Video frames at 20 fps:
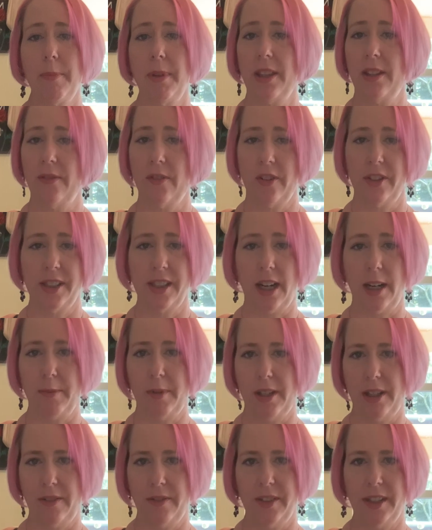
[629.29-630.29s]
be the first time
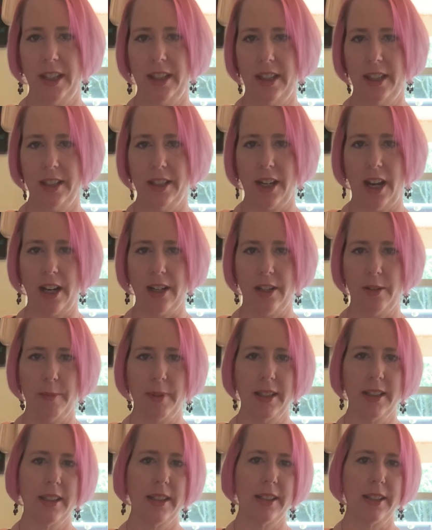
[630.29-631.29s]
that you've seen these
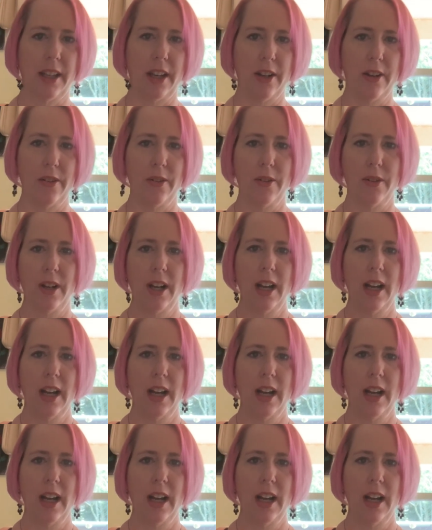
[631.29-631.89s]
documents. So